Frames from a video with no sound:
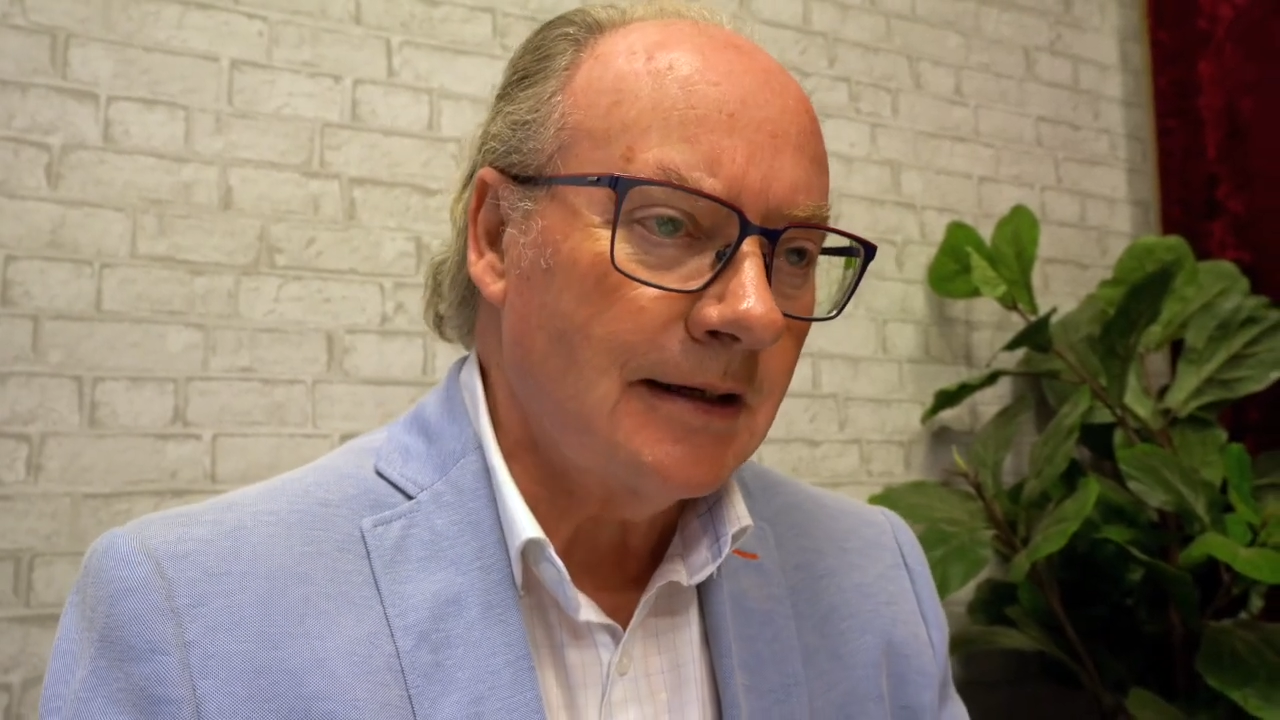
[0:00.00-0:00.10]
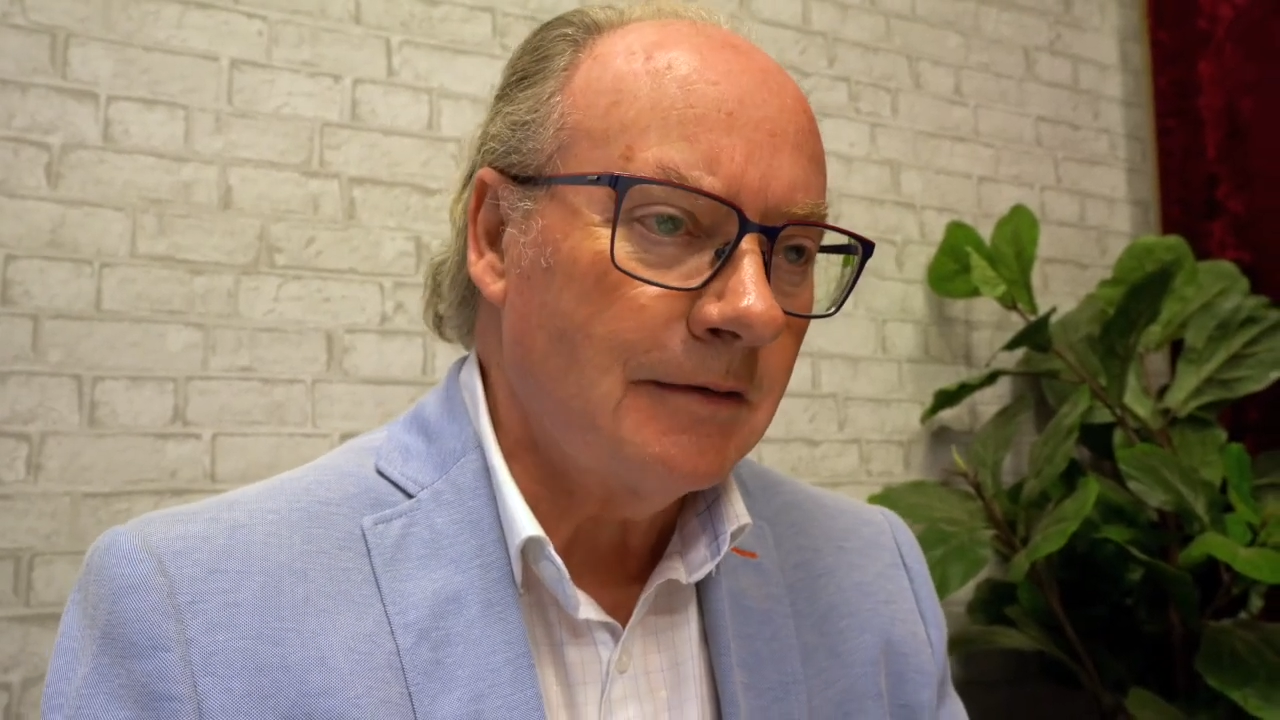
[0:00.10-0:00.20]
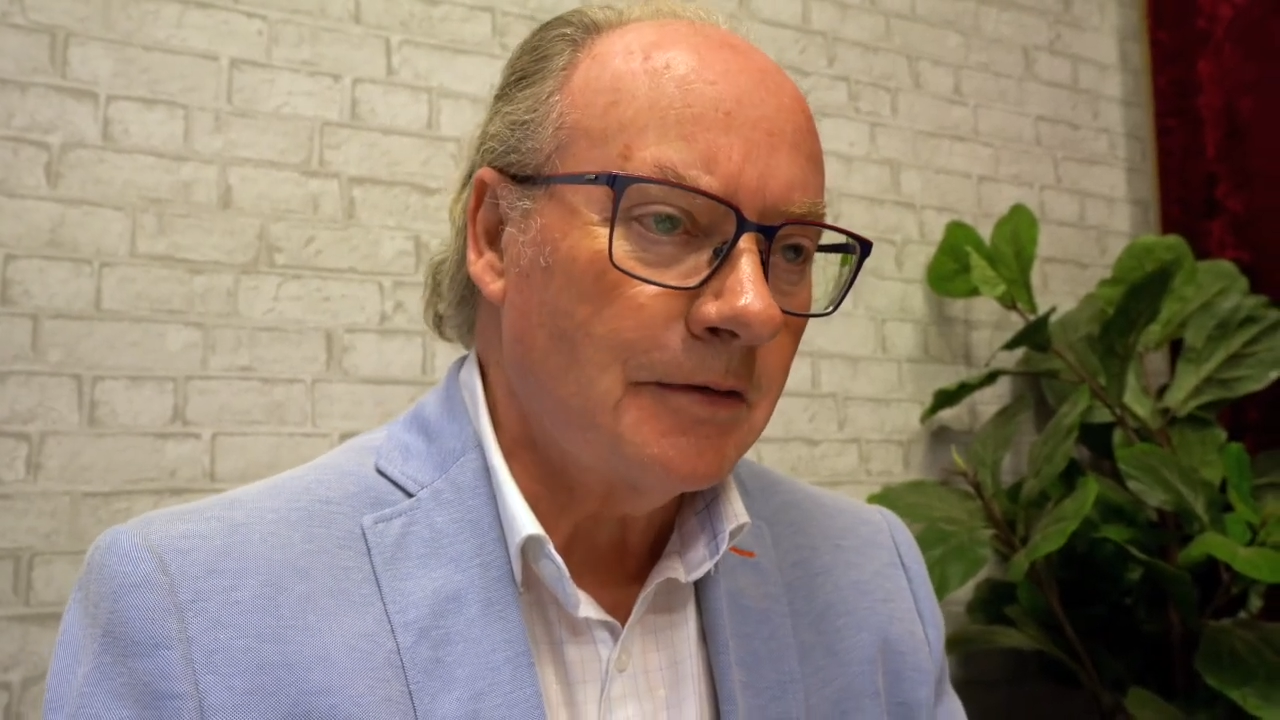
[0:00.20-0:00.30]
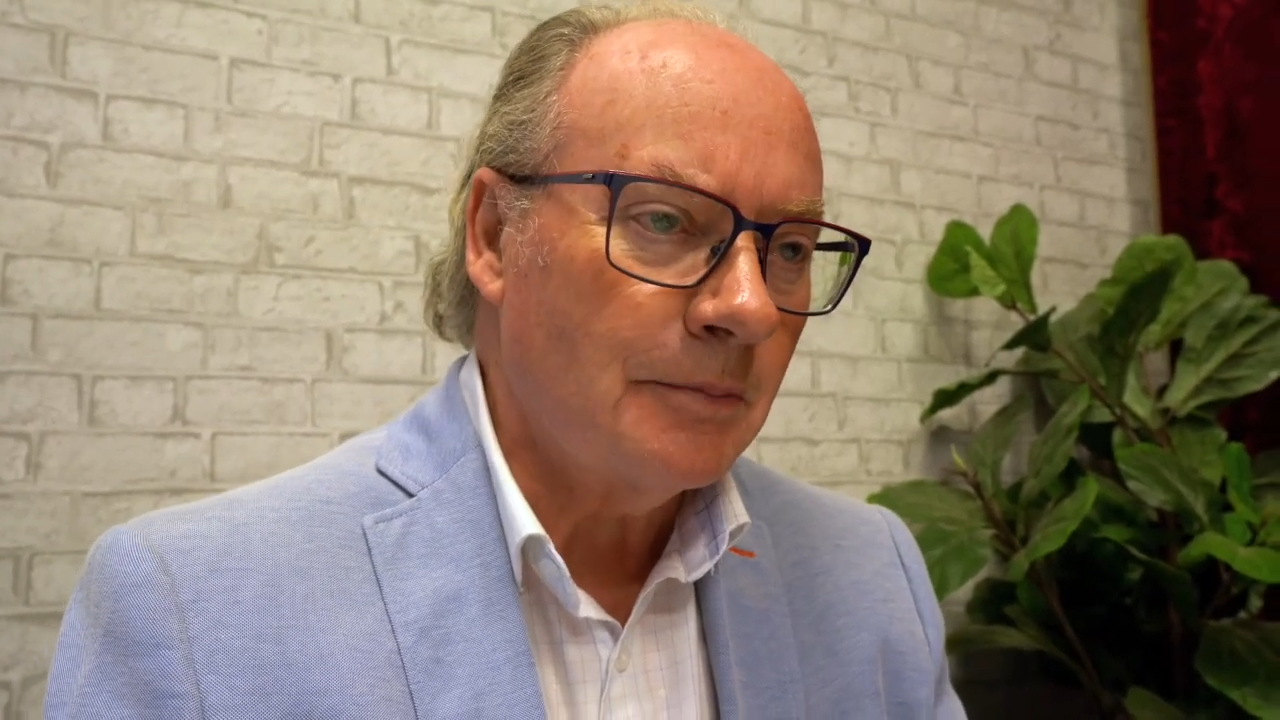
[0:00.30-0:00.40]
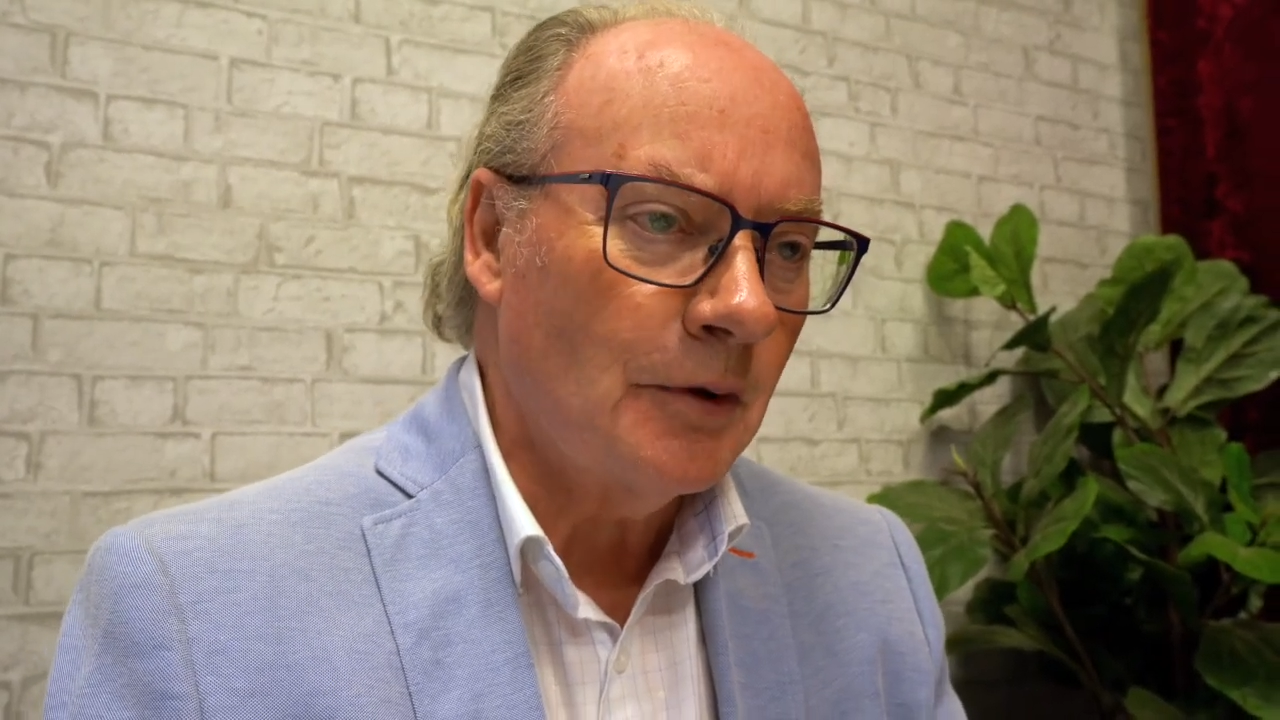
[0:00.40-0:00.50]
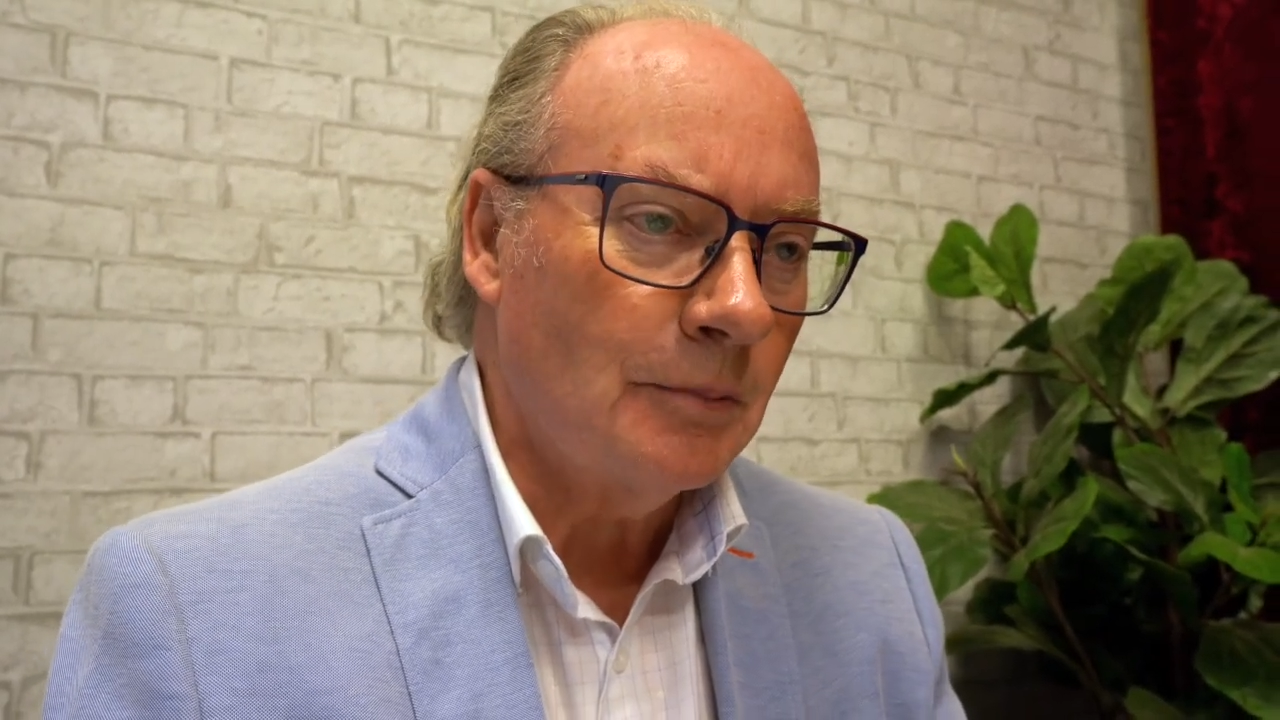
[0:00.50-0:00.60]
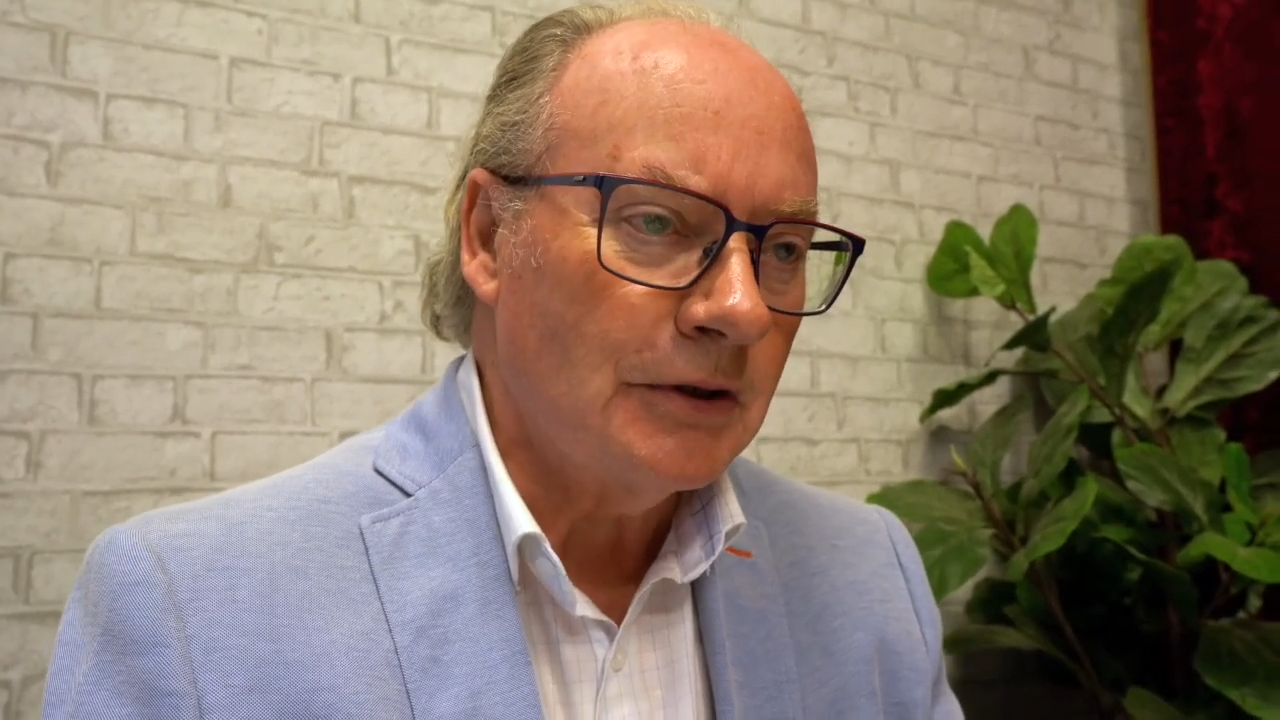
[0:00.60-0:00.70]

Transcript: for probably